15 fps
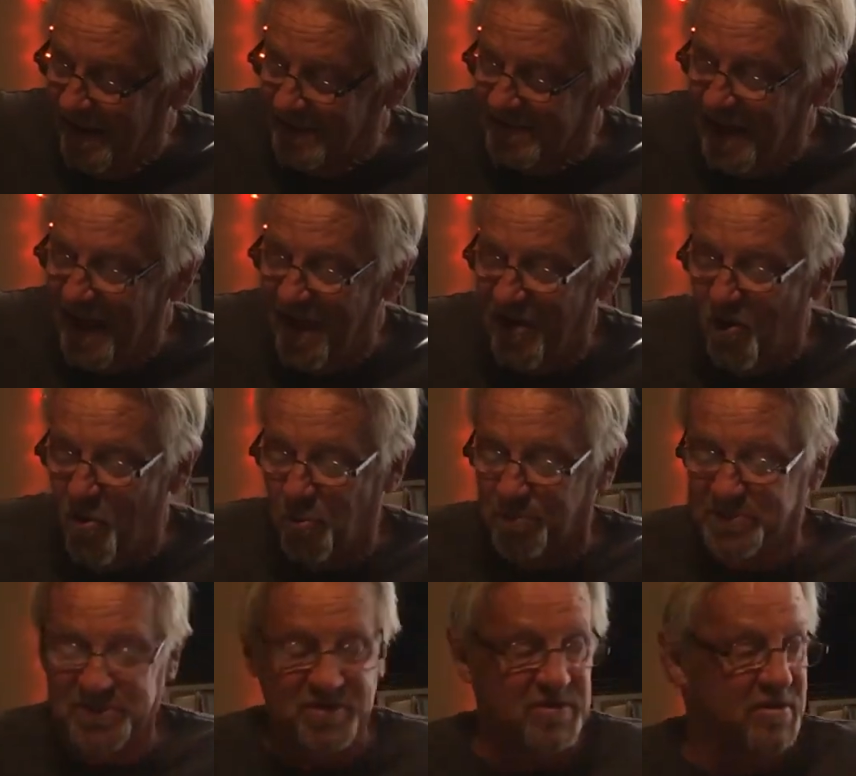high
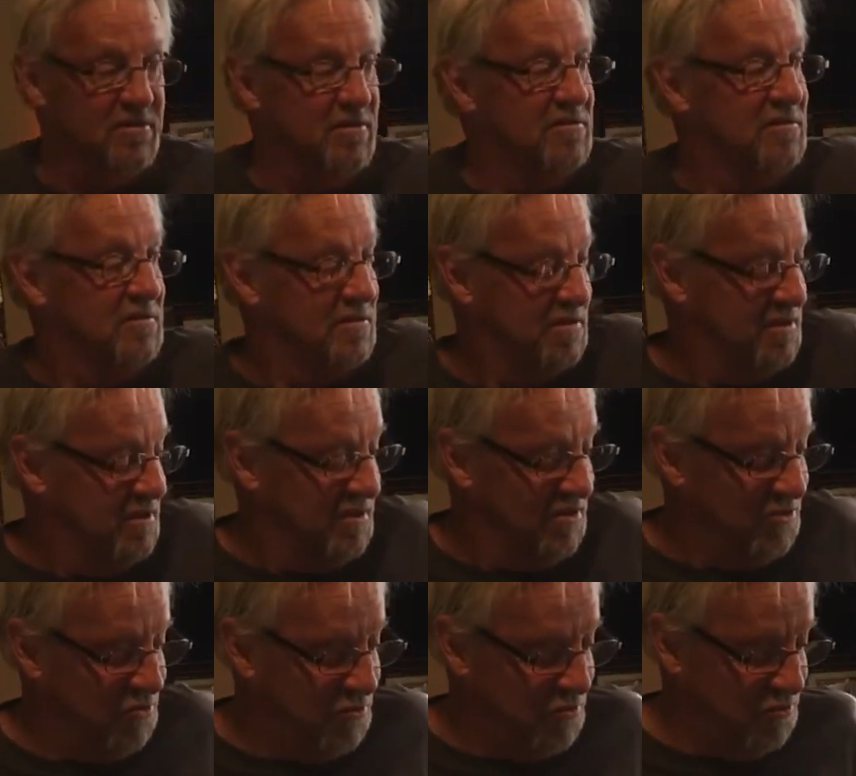hopes,
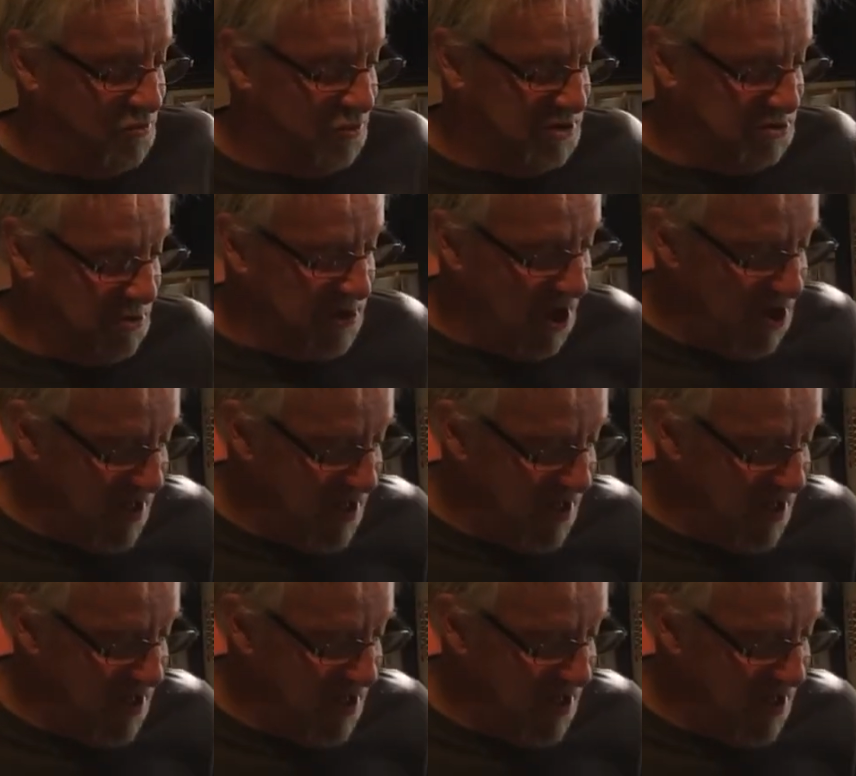which we all